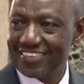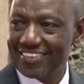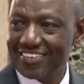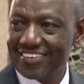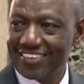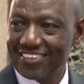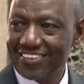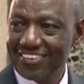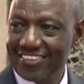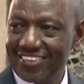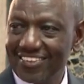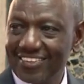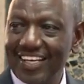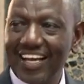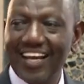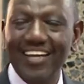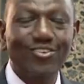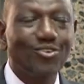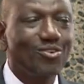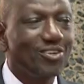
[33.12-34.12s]
You know, they
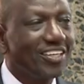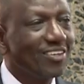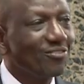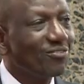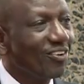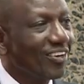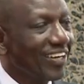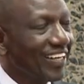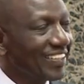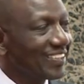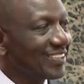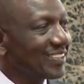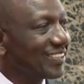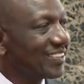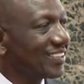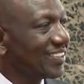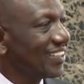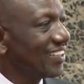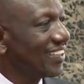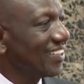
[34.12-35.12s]
are doing for
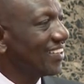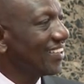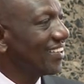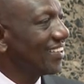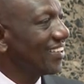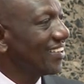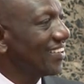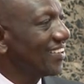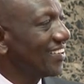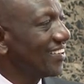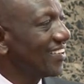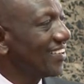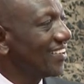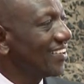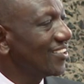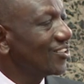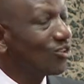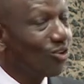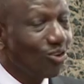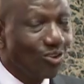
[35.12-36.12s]
us
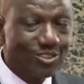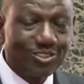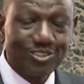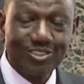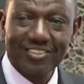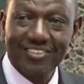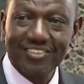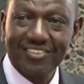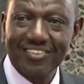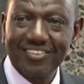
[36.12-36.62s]
doors.